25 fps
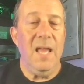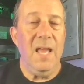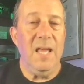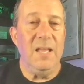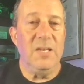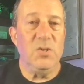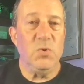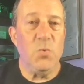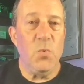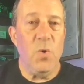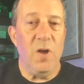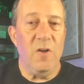
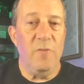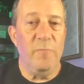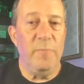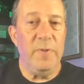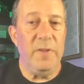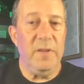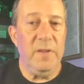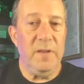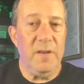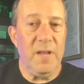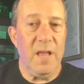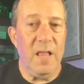and $12
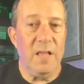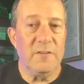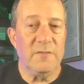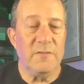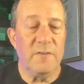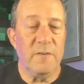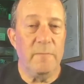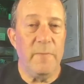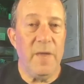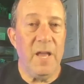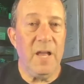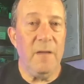billion
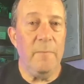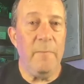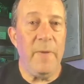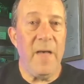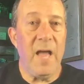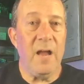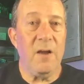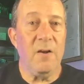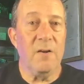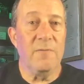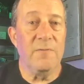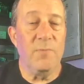for
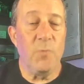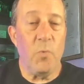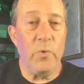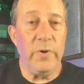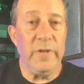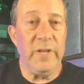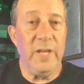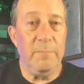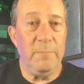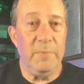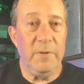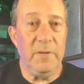MegaPack, or
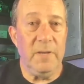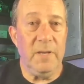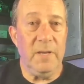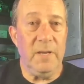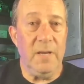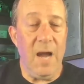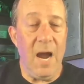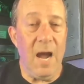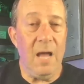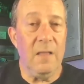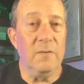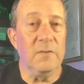$48 billion,
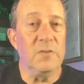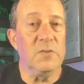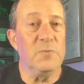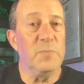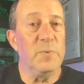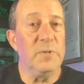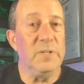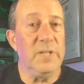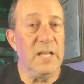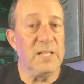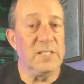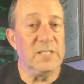
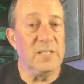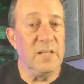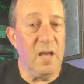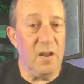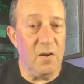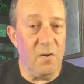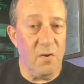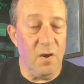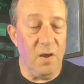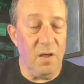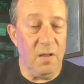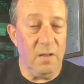but that's
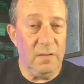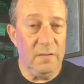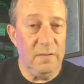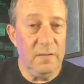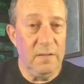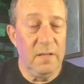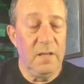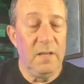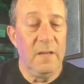not all.